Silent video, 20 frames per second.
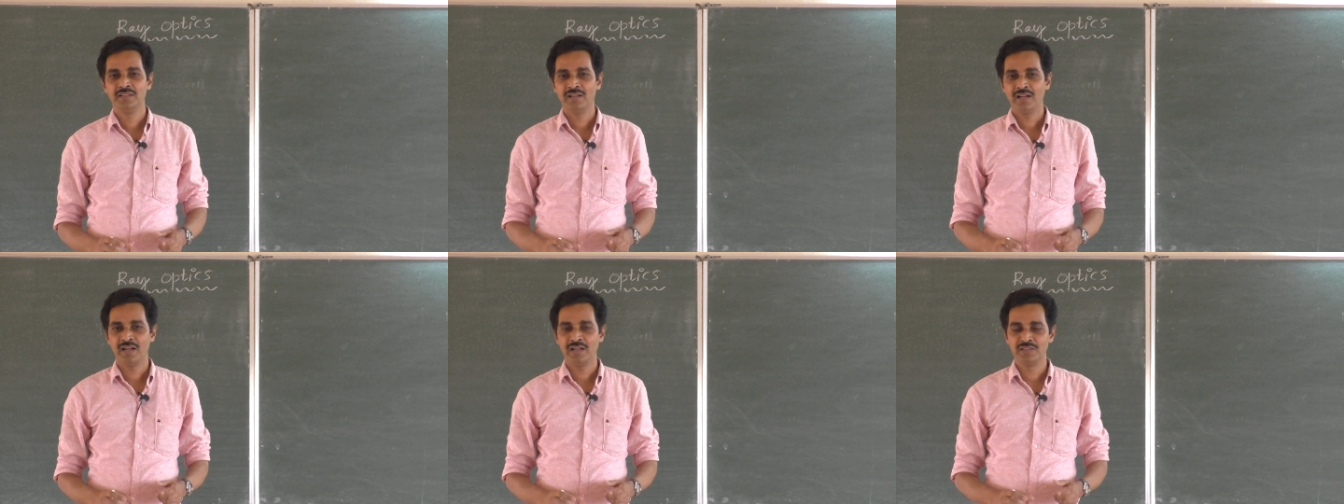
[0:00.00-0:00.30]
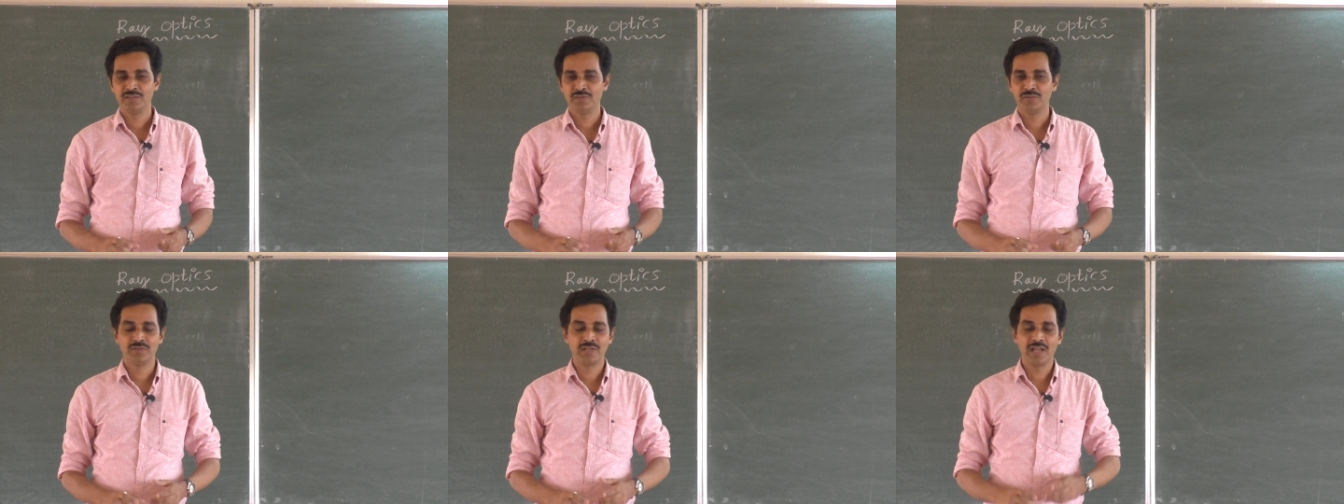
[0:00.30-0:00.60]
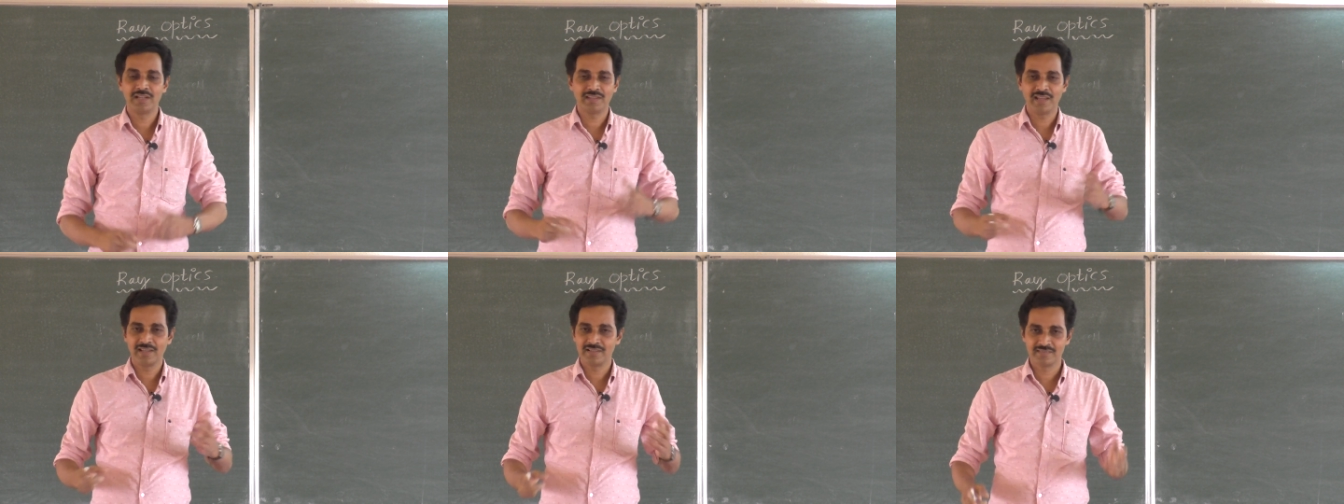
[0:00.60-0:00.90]
and you
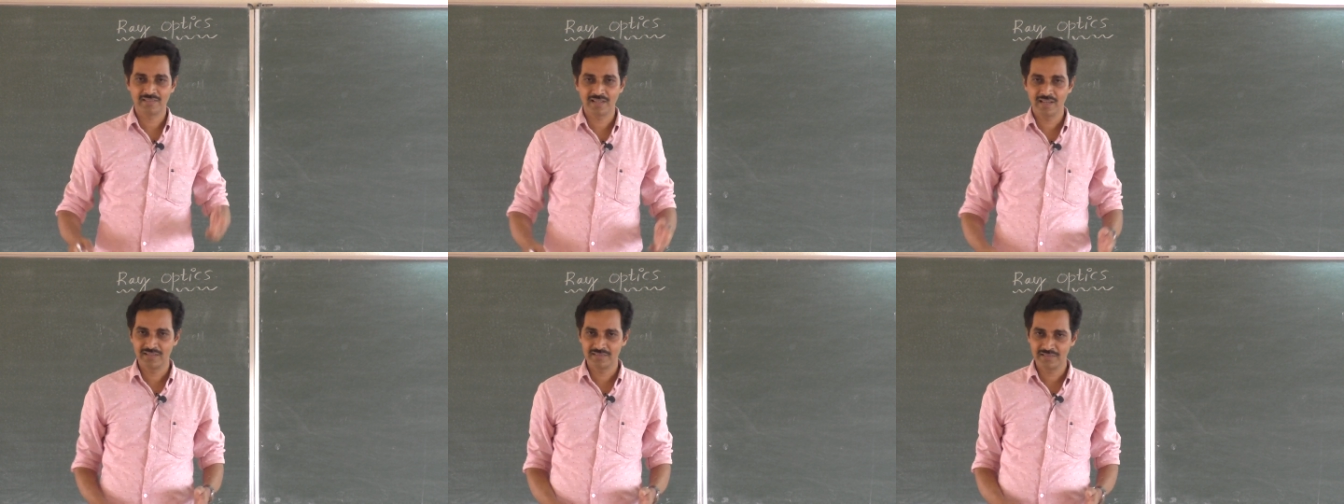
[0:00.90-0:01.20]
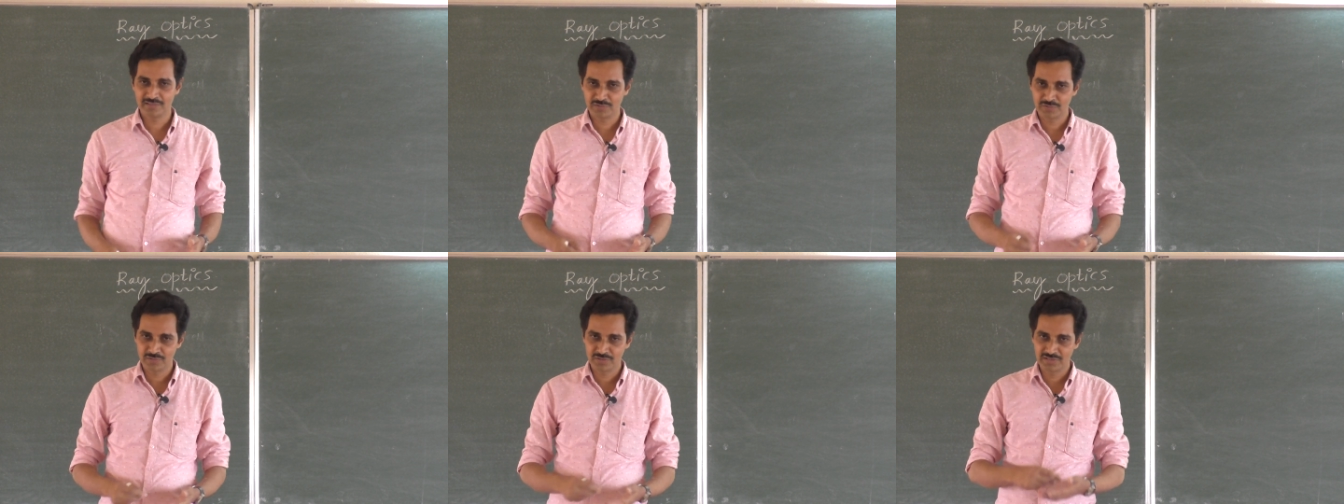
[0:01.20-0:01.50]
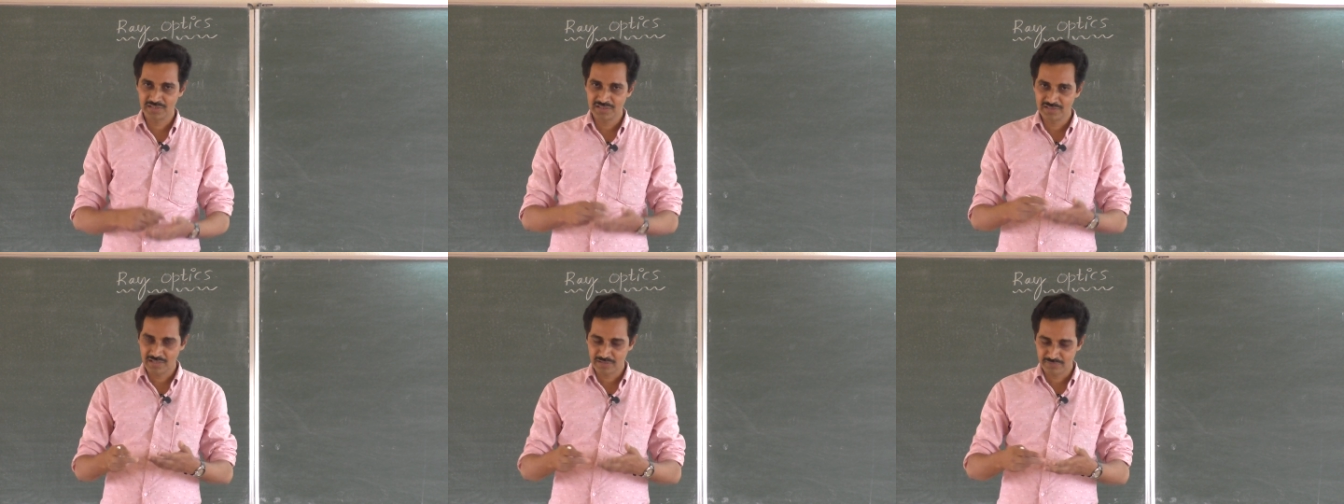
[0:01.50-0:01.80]
get excited to
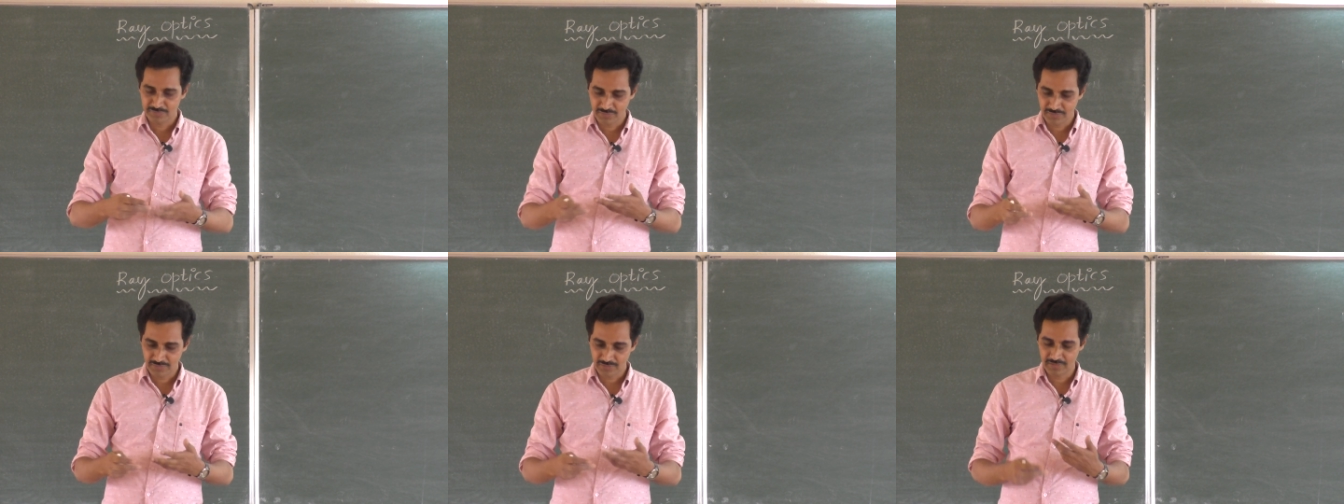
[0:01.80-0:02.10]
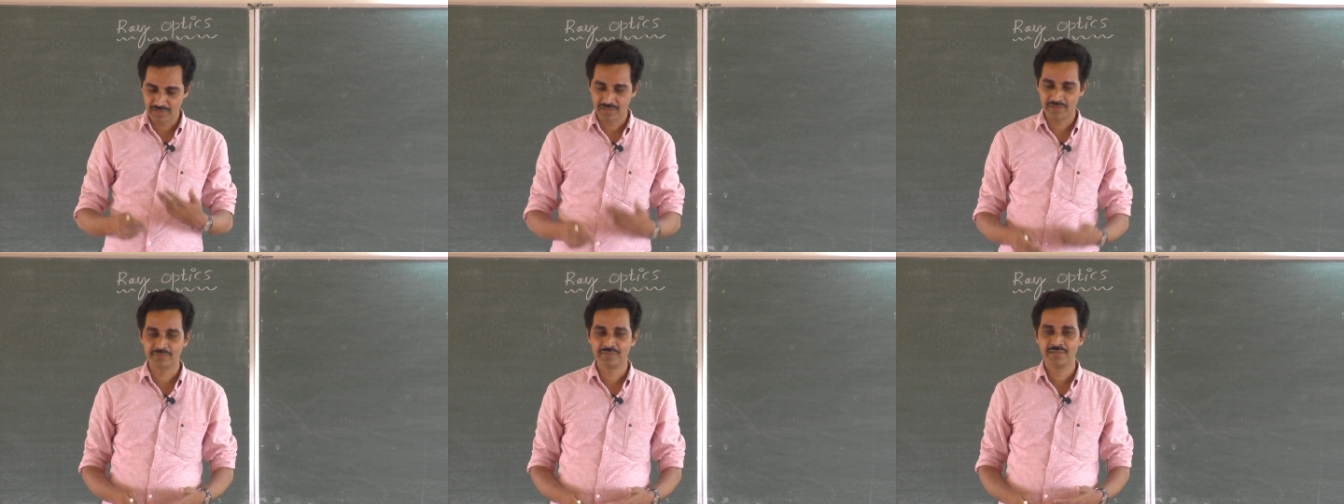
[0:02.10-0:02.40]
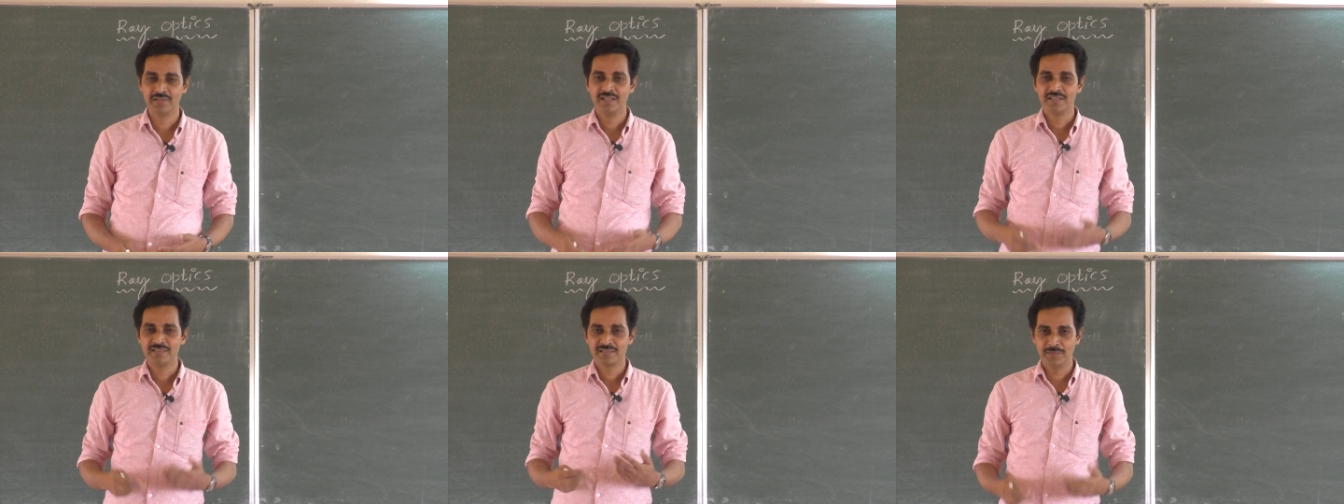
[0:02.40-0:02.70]
see that photograph
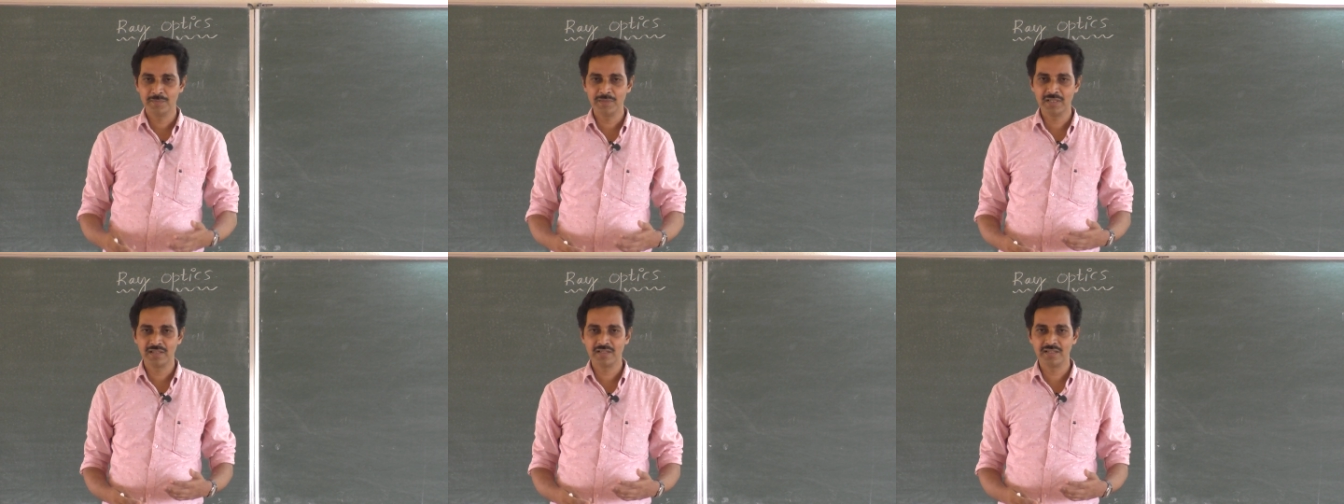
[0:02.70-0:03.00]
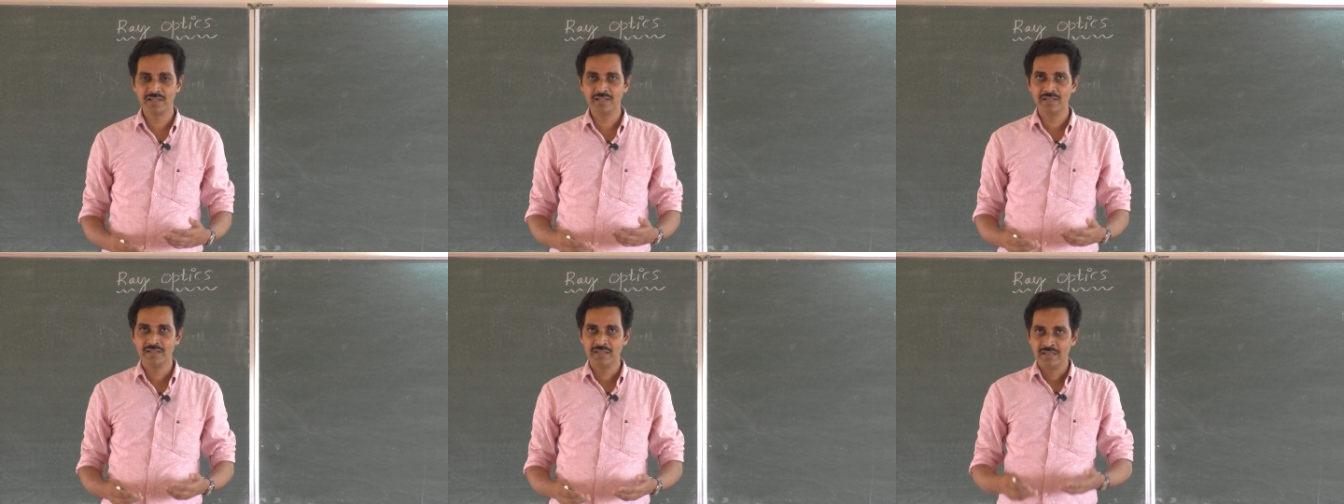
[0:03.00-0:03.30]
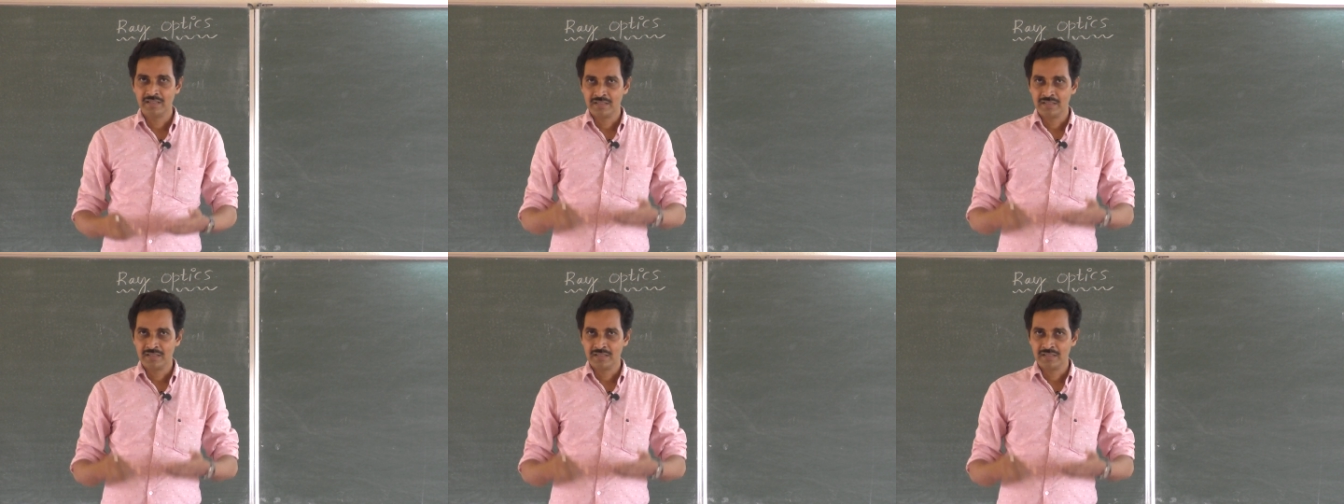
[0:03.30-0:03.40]
Similarly,